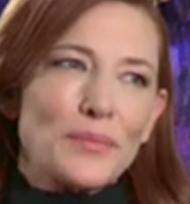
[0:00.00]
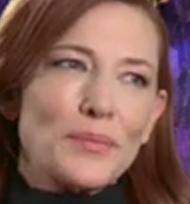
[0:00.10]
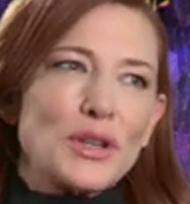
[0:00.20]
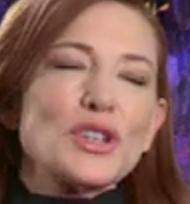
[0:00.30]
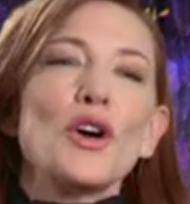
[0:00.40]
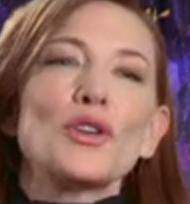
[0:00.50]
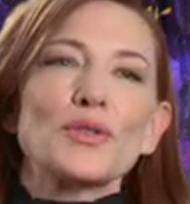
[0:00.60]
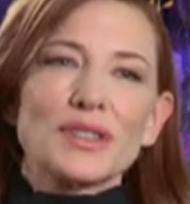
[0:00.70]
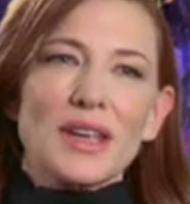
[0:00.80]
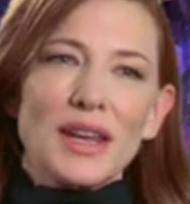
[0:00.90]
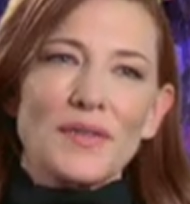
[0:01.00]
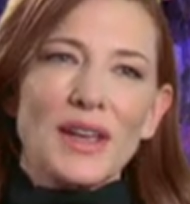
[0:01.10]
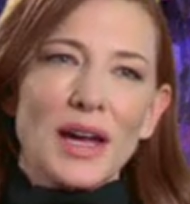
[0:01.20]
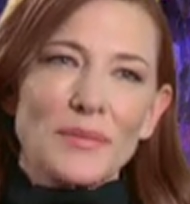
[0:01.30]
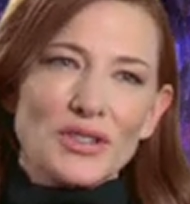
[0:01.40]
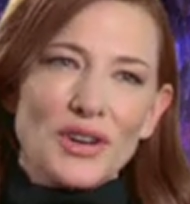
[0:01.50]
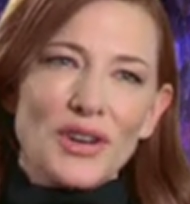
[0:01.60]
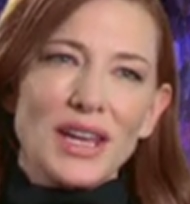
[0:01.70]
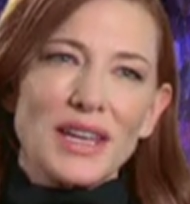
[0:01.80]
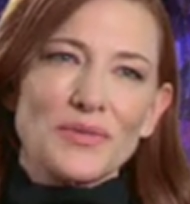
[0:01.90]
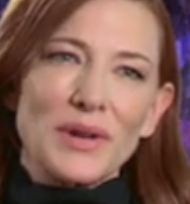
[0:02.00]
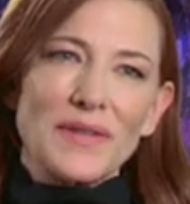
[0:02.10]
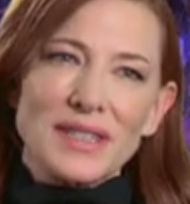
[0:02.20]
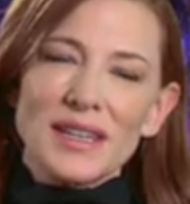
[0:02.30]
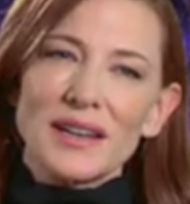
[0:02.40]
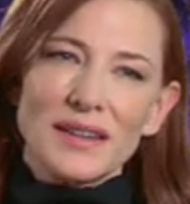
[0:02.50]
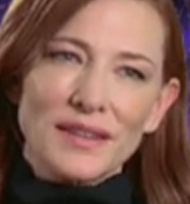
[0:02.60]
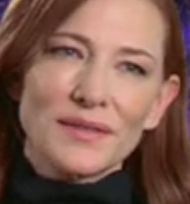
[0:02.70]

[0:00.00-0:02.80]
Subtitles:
paternal side of Hiccup's journey is revisited.